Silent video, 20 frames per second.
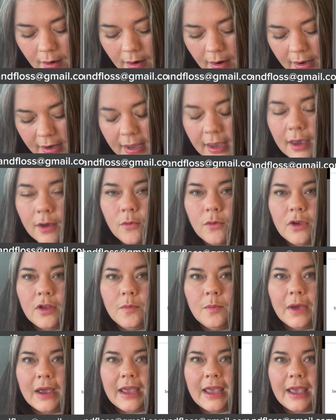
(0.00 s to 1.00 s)
I can't
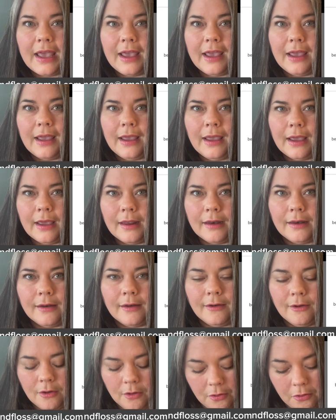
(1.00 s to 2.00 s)
read my A
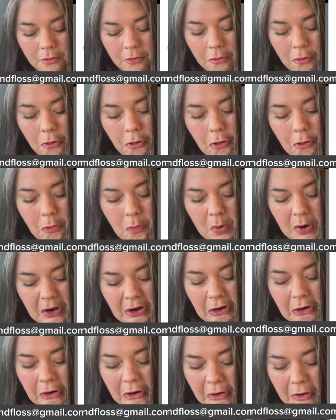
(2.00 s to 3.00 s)
and or O and
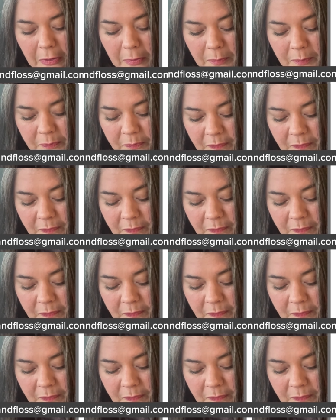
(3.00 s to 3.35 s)
R.